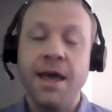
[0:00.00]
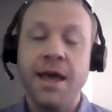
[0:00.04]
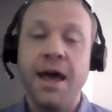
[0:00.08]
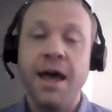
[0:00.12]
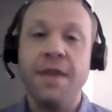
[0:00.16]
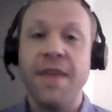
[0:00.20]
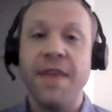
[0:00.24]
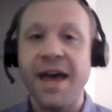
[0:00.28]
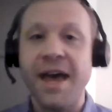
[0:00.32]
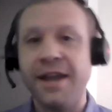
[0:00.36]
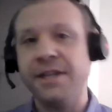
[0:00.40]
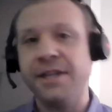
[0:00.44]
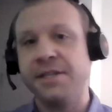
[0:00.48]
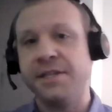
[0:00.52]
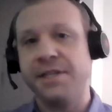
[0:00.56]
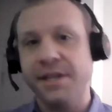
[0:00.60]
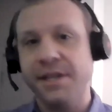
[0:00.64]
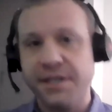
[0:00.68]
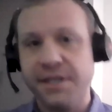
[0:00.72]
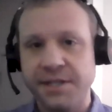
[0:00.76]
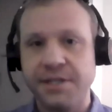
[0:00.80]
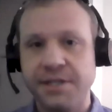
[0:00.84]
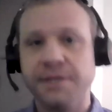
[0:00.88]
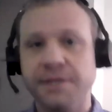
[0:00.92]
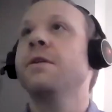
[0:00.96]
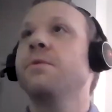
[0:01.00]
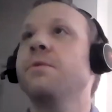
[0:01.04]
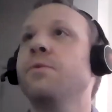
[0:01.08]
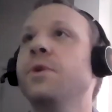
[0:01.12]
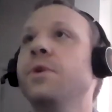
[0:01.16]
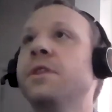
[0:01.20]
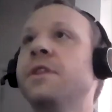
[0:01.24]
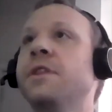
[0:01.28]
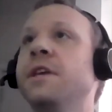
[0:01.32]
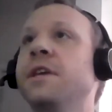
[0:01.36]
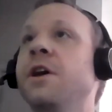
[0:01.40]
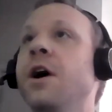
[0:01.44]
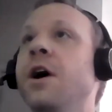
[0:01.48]
And that is this,
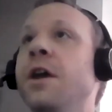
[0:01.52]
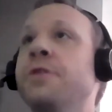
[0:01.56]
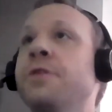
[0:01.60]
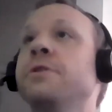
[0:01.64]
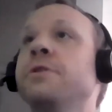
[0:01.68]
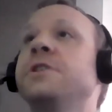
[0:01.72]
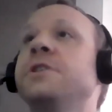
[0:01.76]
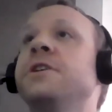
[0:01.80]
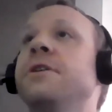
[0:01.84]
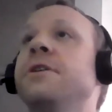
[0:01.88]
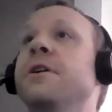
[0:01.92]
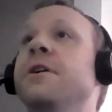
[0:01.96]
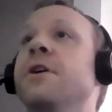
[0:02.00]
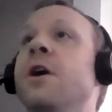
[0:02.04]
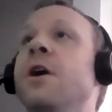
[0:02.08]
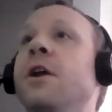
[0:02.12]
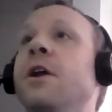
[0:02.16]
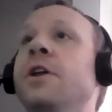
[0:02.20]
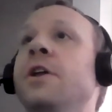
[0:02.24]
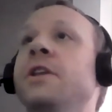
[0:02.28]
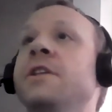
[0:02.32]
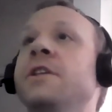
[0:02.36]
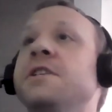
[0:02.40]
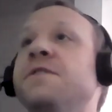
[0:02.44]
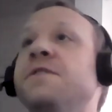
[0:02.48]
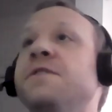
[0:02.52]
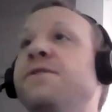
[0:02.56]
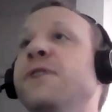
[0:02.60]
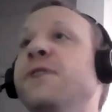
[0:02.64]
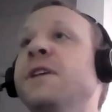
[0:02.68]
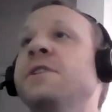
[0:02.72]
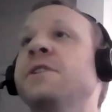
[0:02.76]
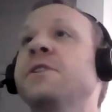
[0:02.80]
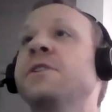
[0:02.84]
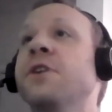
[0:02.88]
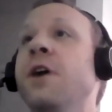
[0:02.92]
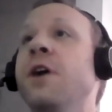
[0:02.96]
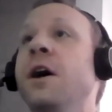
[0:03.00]
what the authors here are calling this
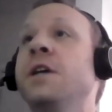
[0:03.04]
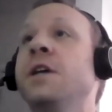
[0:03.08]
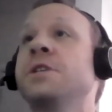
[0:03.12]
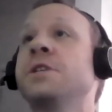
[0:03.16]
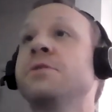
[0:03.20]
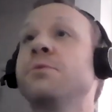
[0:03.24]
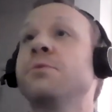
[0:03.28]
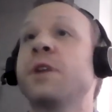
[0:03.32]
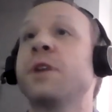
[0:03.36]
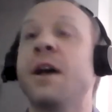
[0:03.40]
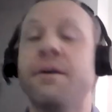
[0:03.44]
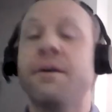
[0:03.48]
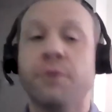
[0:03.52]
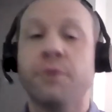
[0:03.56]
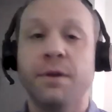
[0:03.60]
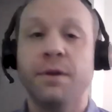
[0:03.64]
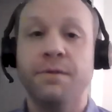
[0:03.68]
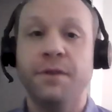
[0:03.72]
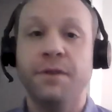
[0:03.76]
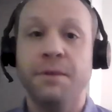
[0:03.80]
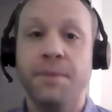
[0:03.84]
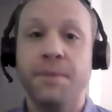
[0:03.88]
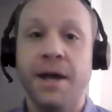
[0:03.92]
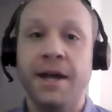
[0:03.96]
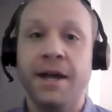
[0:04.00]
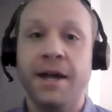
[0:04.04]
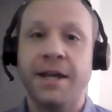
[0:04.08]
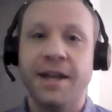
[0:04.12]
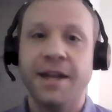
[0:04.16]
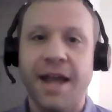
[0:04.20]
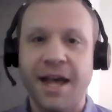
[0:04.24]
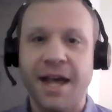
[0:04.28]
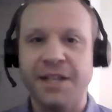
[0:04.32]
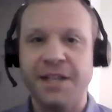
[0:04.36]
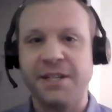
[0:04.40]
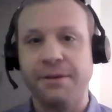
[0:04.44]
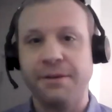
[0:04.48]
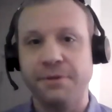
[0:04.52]
fixed cost recovery feedback. And
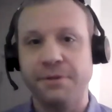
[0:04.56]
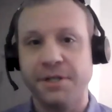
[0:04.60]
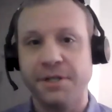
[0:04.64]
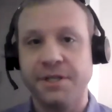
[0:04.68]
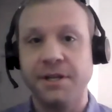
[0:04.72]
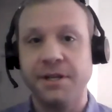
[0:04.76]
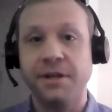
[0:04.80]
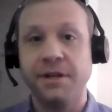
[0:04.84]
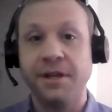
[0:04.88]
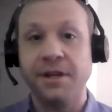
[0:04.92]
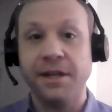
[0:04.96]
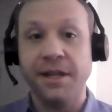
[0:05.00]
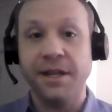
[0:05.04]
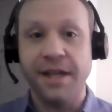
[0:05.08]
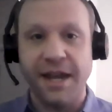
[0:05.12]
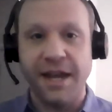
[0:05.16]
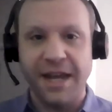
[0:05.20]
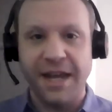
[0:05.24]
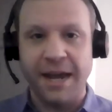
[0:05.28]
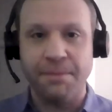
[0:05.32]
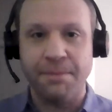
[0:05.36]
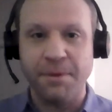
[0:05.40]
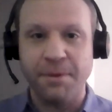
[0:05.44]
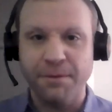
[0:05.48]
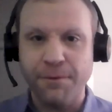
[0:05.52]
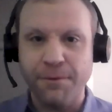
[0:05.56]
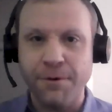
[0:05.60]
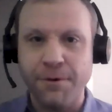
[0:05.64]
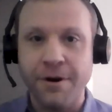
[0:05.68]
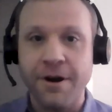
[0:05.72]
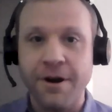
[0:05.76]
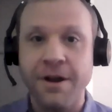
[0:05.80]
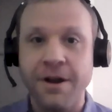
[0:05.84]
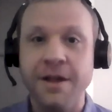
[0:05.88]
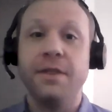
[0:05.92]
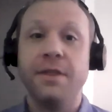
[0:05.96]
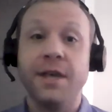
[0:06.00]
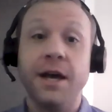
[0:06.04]
as I was getting at
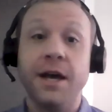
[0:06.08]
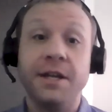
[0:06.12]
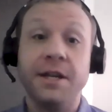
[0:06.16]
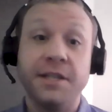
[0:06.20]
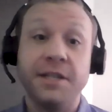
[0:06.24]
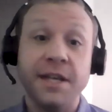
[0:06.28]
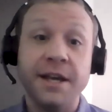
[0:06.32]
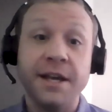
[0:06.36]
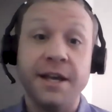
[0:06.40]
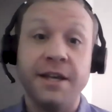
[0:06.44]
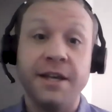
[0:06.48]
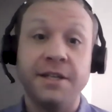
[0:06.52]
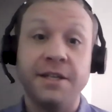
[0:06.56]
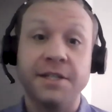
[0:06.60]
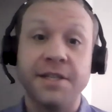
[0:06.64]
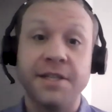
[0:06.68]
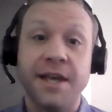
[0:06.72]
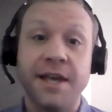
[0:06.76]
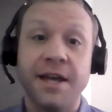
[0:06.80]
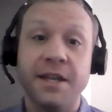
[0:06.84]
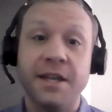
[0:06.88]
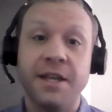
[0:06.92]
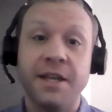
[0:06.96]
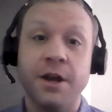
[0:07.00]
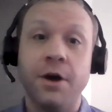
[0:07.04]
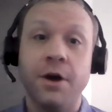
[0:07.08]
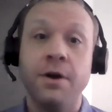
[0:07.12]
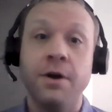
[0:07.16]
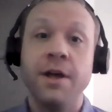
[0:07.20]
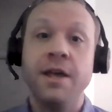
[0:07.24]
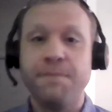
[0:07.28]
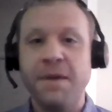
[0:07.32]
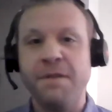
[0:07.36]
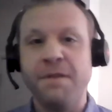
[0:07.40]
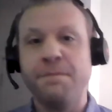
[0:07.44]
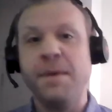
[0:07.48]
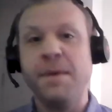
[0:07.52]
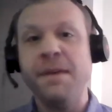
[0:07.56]
before, the idea is that, you know,
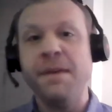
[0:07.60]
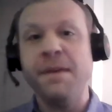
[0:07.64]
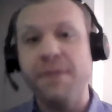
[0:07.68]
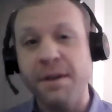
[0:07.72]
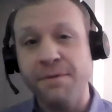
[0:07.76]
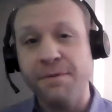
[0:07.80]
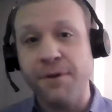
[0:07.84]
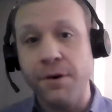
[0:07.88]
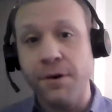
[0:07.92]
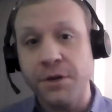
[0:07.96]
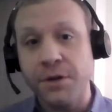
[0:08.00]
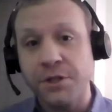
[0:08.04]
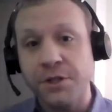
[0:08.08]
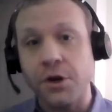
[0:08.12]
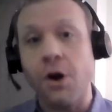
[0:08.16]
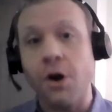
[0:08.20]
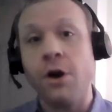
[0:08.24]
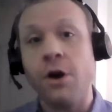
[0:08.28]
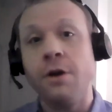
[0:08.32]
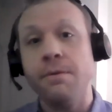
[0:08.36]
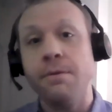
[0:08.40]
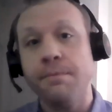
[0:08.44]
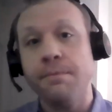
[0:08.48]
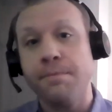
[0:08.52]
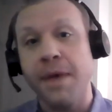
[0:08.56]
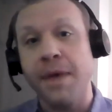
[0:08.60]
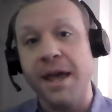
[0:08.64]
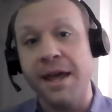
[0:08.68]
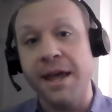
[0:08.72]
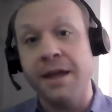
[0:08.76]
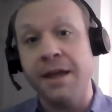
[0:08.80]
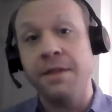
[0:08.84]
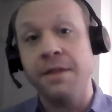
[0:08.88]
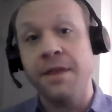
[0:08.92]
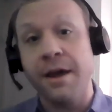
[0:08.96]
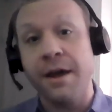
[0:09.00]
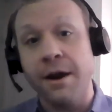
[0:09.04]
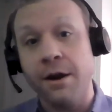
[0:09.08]
if PV folks aren't
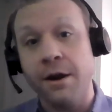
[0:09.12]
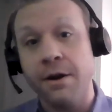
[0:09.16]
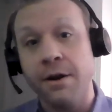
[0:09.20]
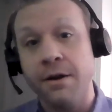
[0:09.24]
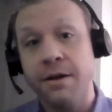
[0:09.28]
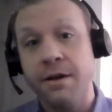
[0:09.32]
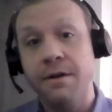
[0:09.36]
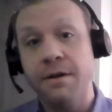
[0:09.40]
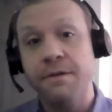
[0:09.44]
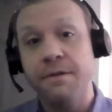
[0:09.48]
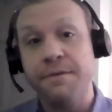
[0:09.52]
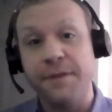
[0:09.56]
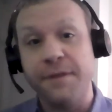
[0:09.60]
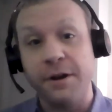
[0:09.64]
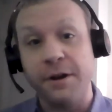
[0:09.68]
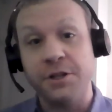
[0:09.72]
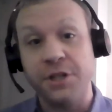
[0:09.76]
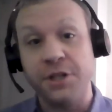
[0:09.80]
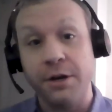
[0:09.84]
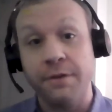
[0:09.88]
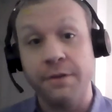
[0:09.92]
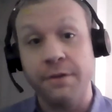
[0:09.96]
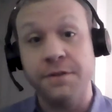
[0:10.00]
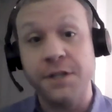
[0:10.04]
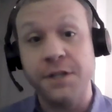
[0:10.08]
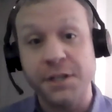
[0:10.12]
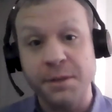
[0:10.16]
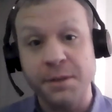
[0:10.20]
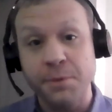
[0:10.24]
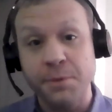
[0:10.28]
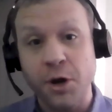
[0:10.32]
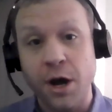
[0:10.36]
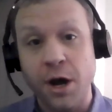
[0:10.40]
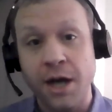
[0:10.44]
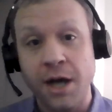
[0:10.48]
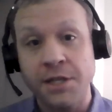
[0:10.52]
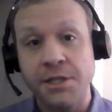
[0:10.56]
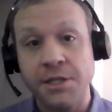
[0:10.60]
paying their fair share of system
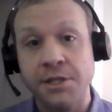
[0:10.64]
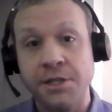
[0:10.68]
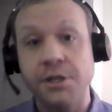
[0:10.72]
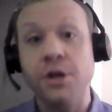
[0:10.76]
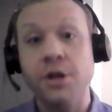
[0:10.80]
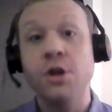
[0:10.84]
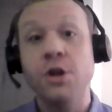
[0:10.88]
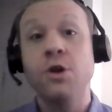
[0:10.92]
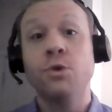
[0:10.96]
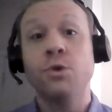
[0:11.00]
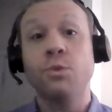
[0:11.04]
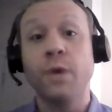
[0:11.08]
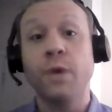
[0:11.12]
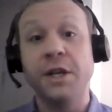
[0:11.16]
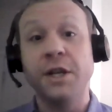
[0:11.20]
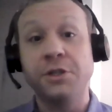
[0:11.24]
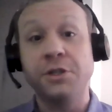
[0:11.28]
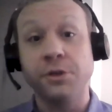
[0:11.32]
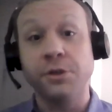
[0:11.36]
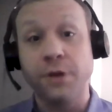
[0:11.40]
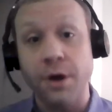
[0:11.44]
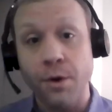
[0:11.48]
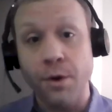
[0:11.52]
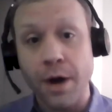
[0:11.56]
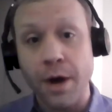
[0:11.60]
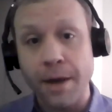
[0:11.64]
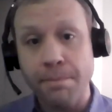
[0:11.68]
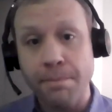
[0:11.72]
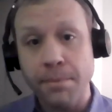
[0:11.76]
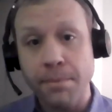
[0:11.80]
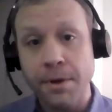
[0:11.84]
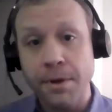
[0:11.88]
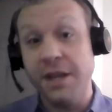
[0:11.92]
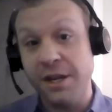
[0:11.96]
costs, rates will go up.